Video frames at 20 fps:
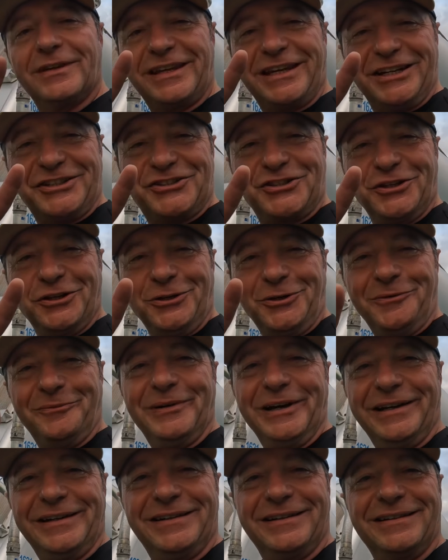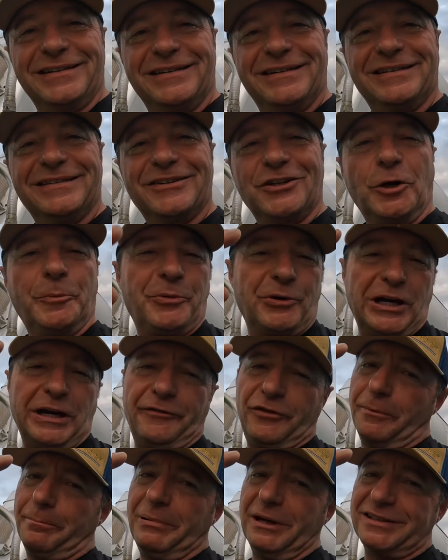catch you in a little bit hope you're
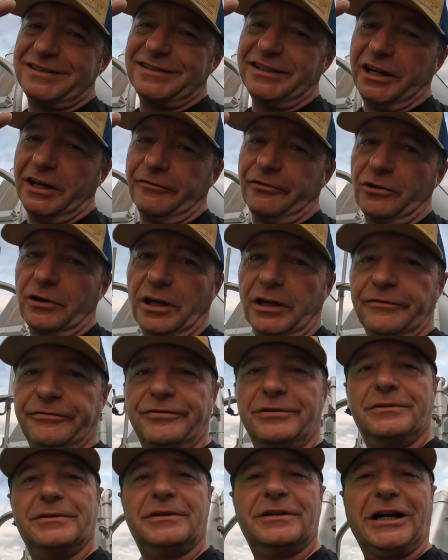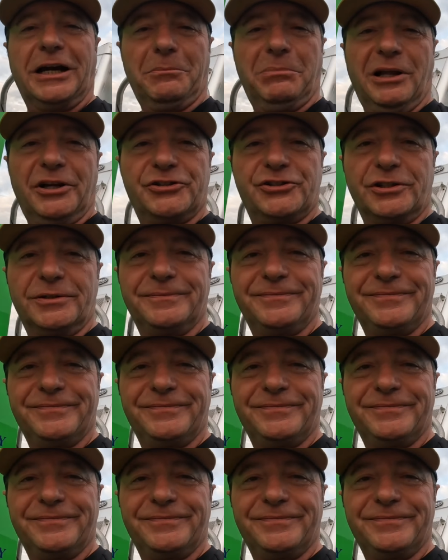having the best day